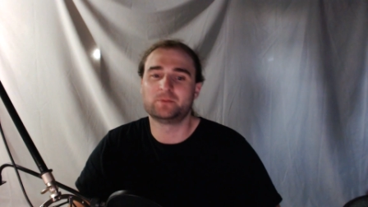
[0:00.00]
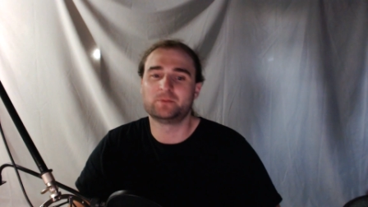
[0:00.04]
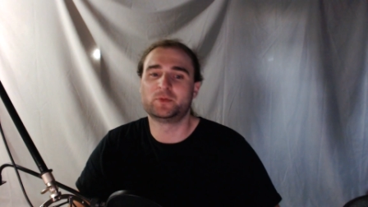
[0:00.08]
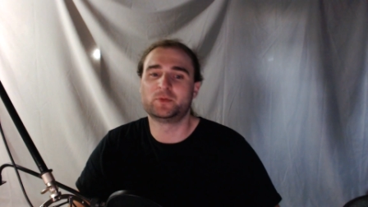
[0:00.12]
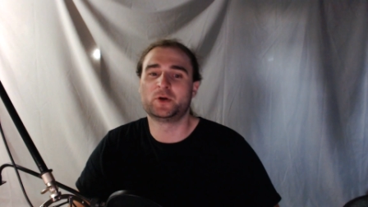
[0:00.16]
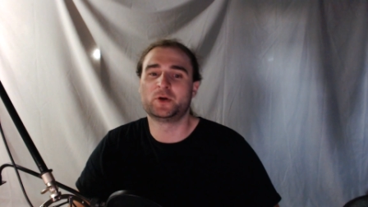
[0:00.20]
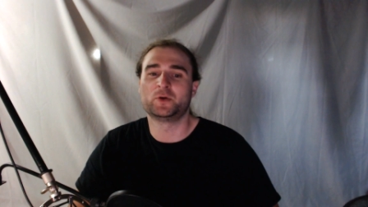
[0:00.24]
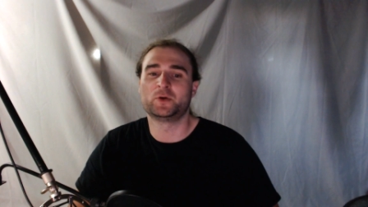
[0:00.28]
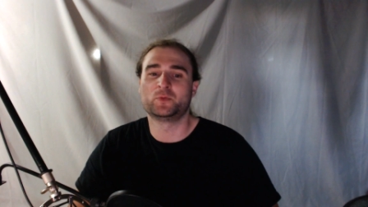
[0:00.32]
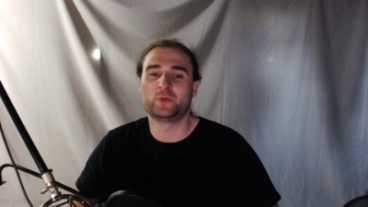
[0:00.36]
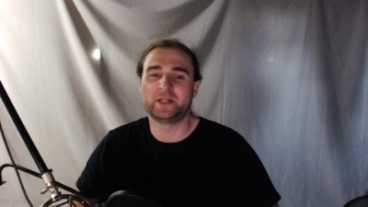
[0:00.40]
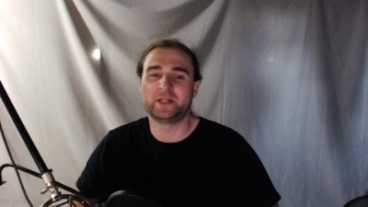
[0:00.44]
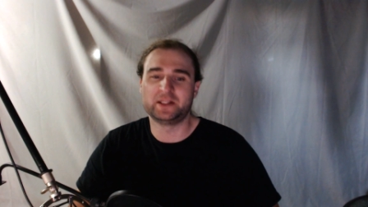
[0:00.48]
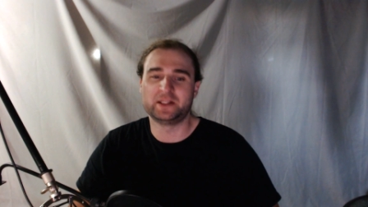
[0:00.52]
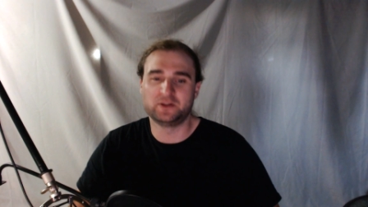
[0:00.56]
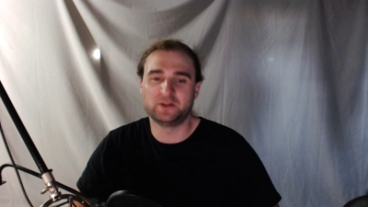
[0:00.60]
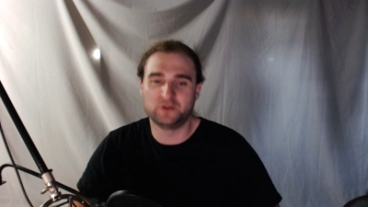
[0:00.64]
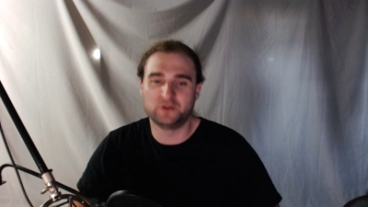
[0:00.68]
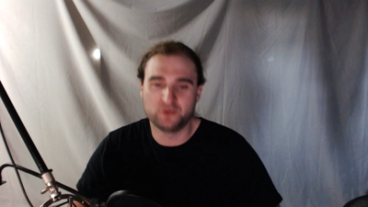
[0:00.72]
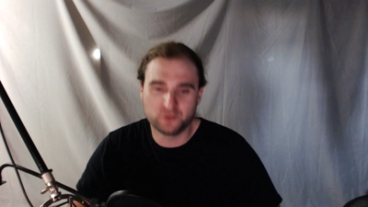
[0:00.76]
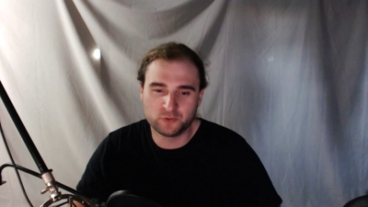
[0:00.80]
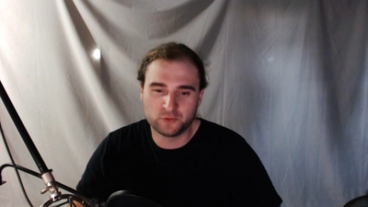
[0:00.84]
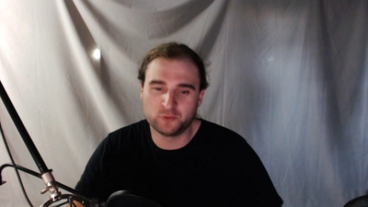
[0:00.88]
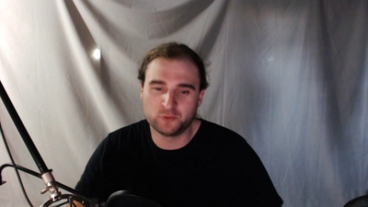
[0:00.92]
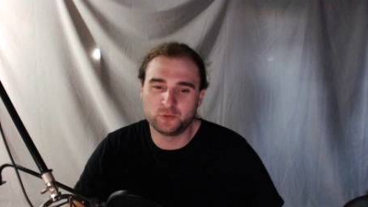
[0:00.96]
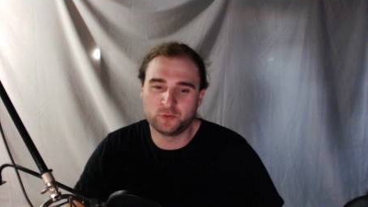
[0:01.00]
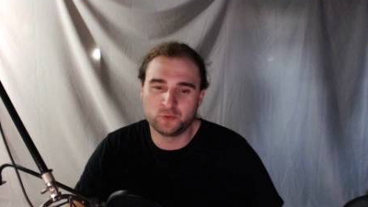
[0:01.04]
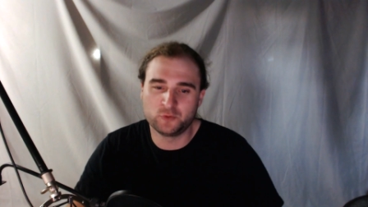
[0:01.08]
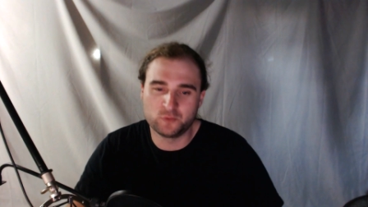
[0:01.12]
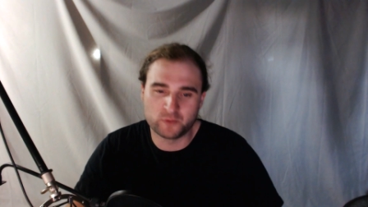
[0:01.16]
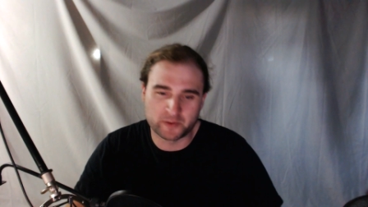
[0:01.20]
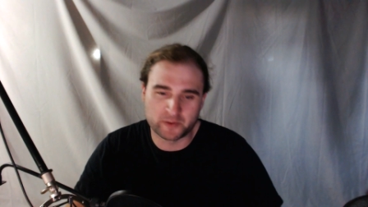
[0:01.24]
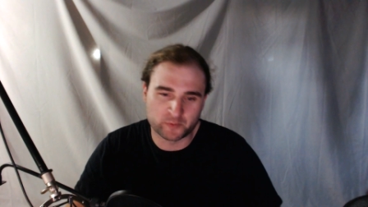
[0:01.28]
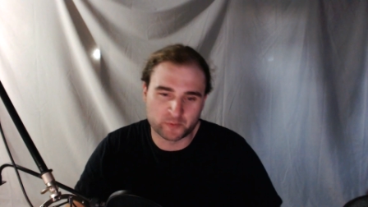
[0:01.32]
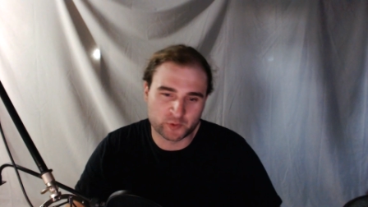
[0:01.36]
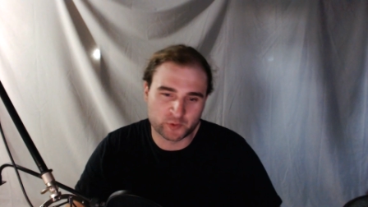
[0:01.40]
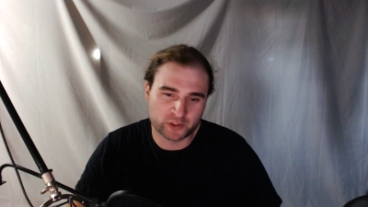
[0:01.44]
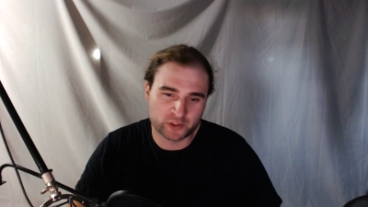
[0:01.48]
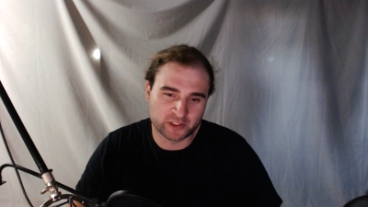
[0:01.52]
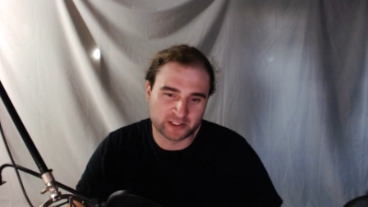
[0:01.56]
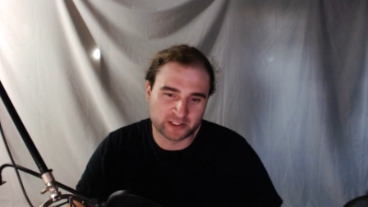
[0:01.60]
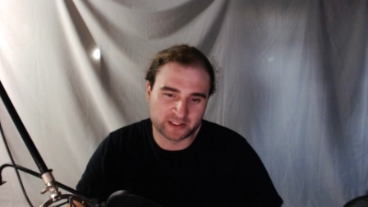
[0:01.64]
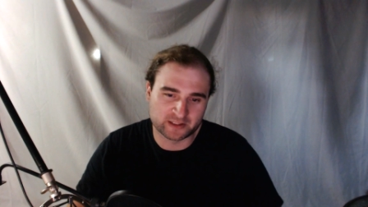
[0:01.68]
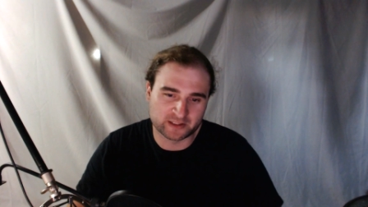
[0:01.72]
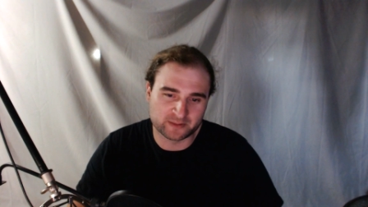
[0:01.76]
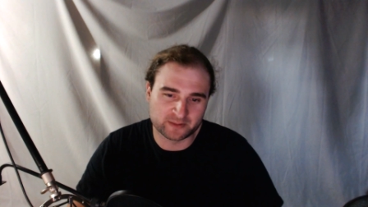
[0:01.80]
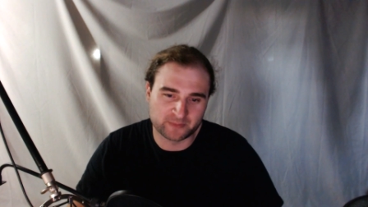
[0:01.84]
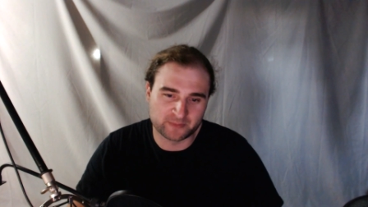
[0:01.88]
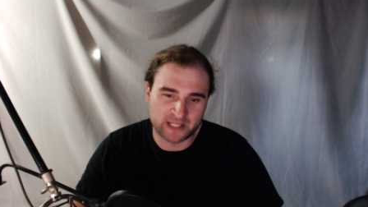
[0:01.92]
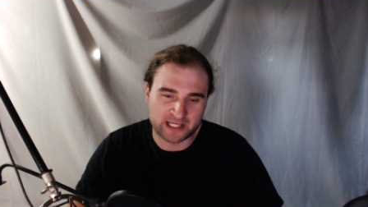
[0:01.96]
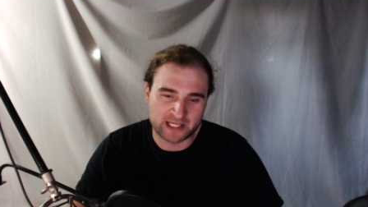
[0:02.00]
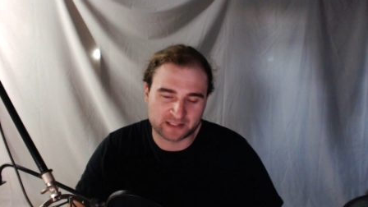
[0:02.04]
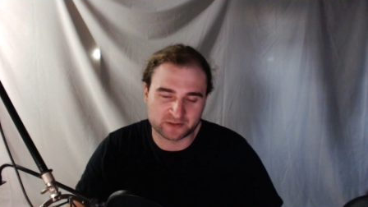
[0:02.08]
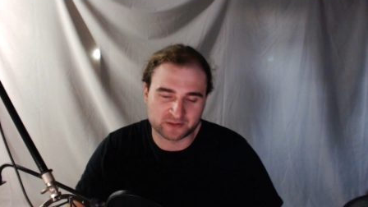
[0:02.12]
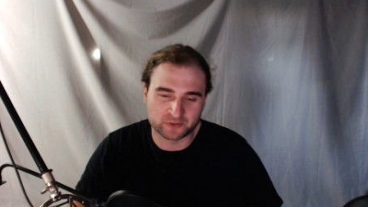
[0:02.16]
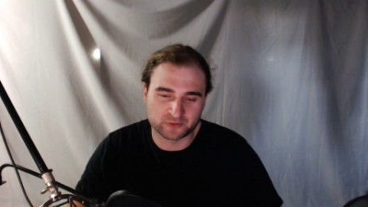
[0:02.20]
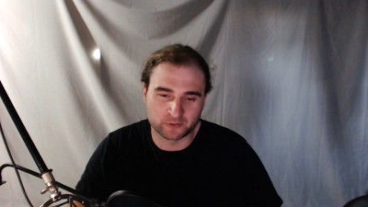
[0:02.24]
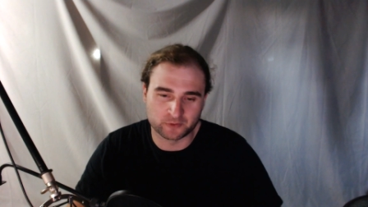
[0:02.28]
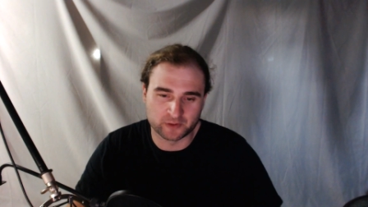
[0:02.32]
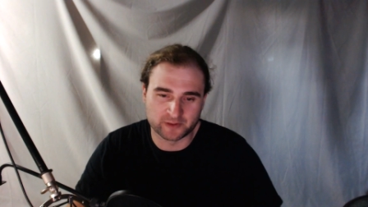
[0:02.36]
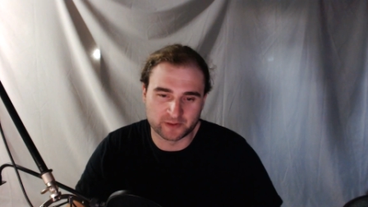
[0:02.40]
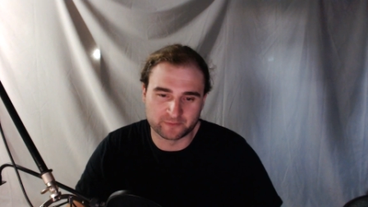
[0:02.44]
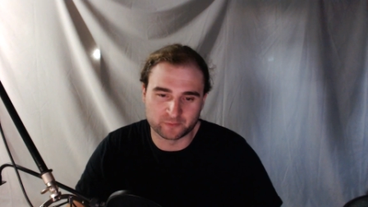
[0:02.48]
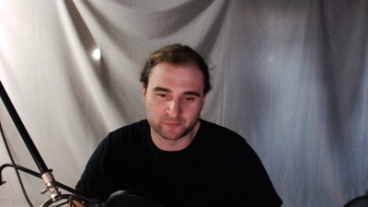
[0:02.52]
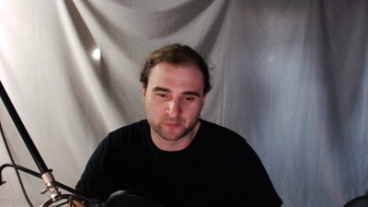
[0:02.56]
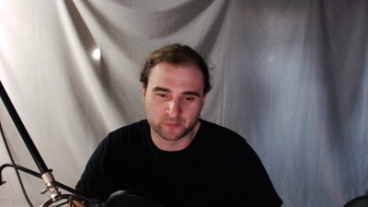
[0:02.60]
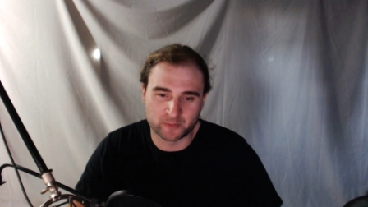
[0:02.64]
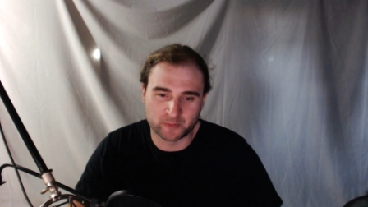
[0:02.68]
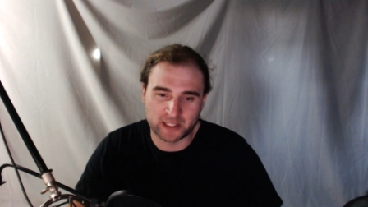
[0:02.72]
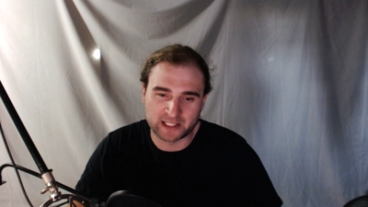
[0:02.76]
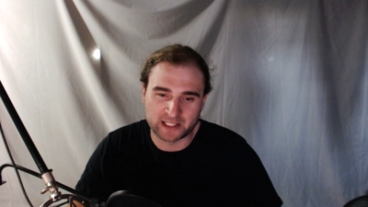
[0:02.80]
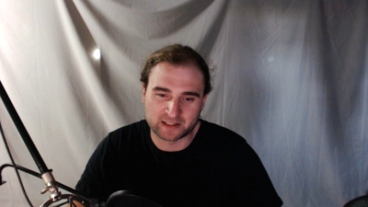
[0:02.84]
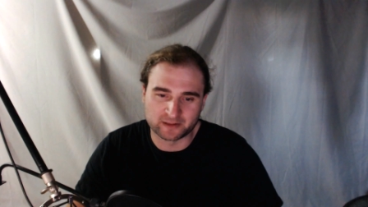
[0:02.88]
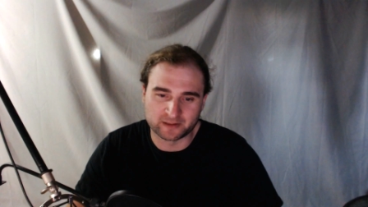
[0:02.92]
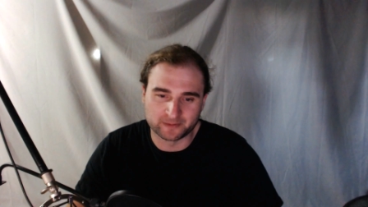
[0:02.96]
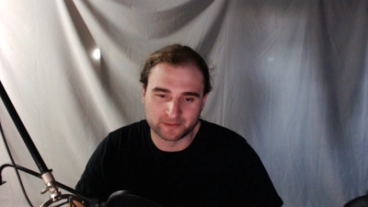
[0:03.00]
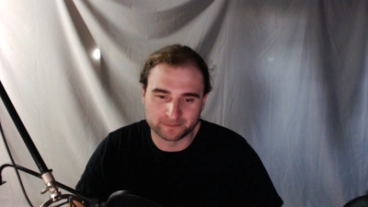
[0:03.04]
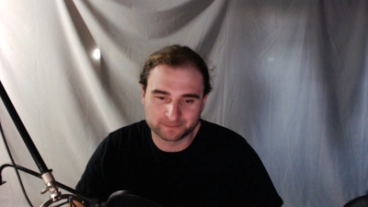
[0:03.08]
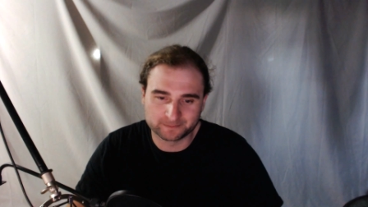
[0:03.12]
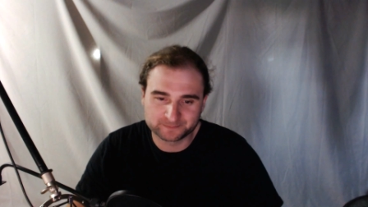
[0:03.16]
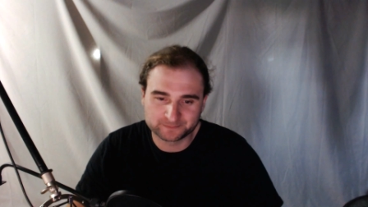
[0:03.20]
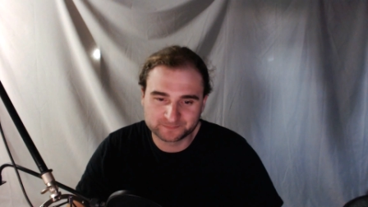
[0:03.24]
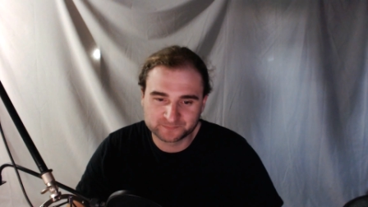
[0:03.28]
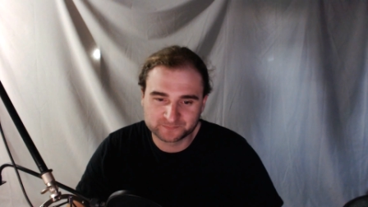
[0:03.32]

but we knew we were going to get the backstory of Rebecca.